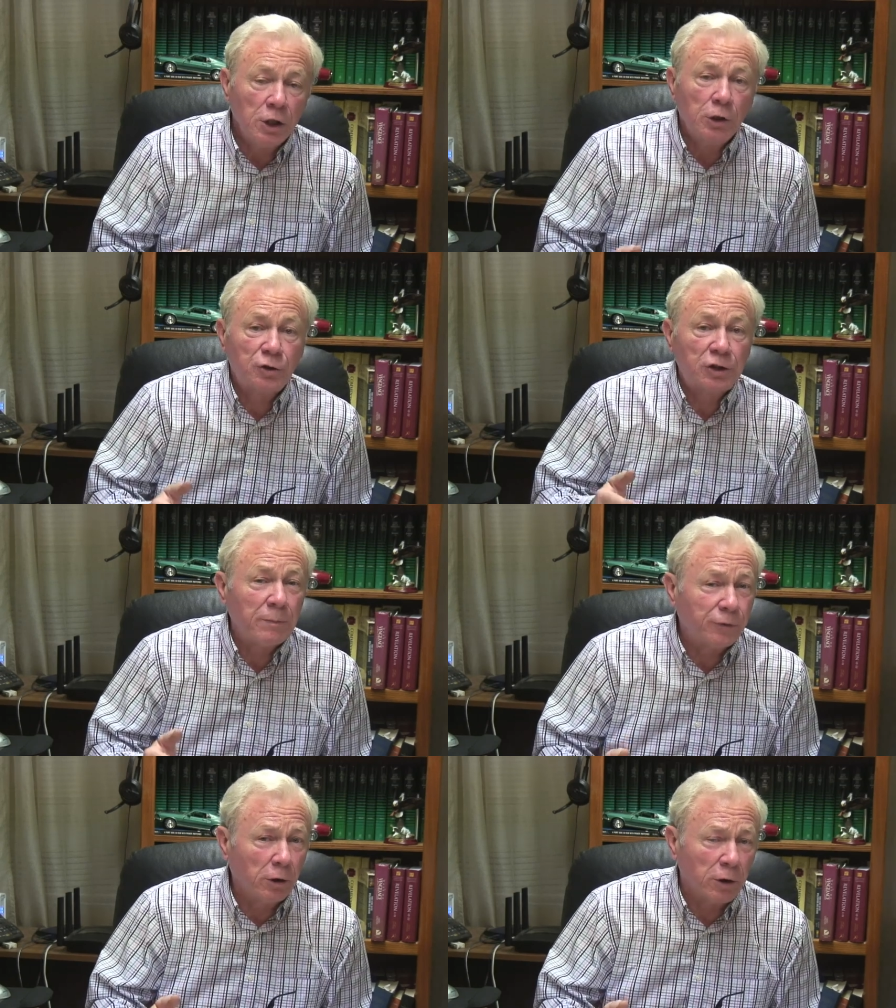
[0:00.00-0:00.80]
used
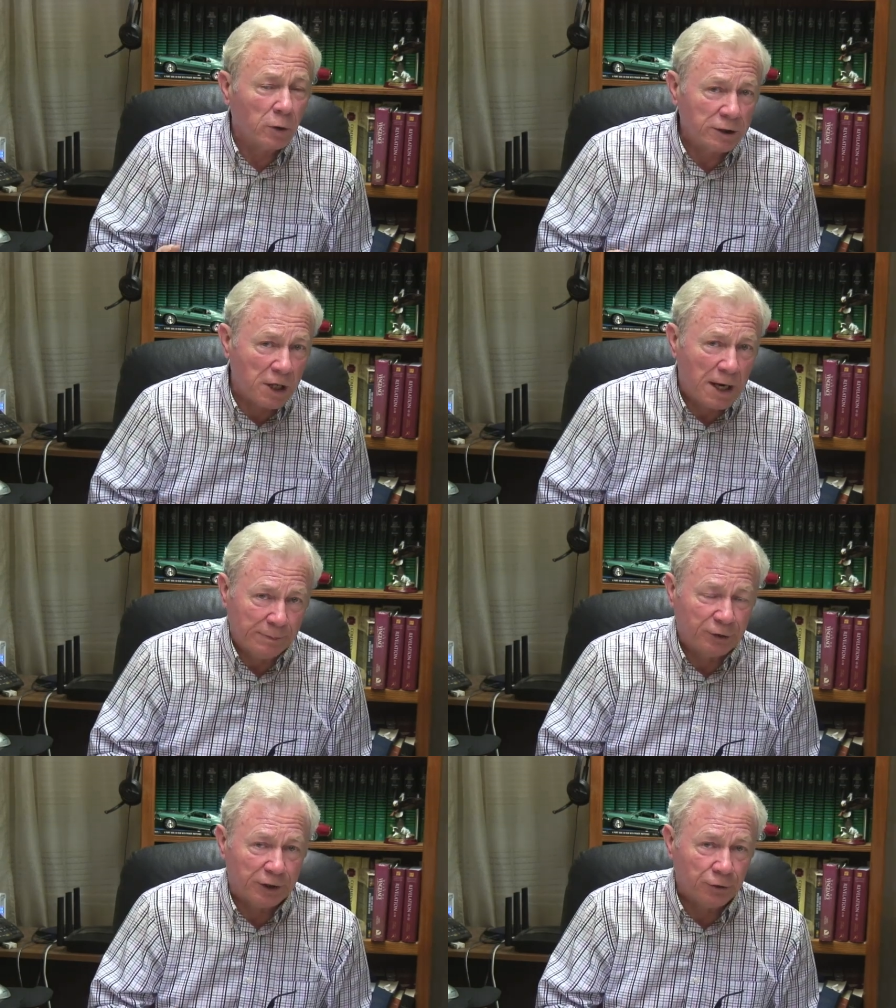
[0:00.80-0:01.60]
some 31
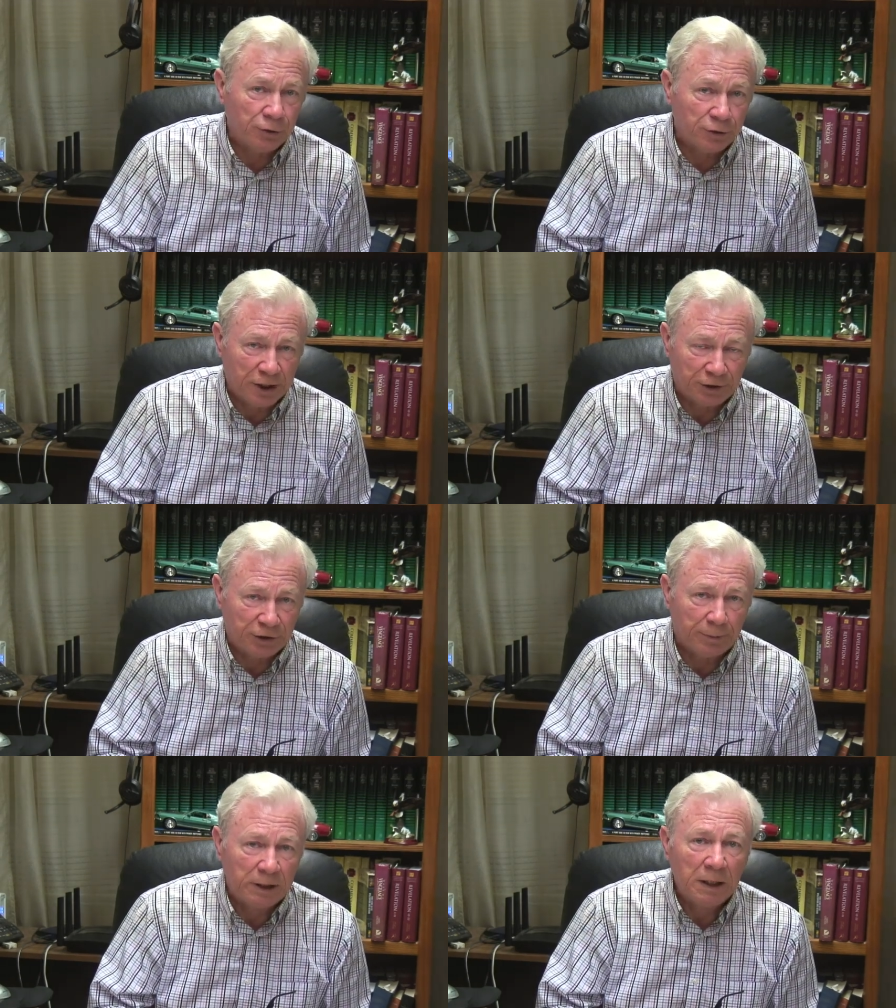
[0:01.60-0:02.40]
times in the New Testament.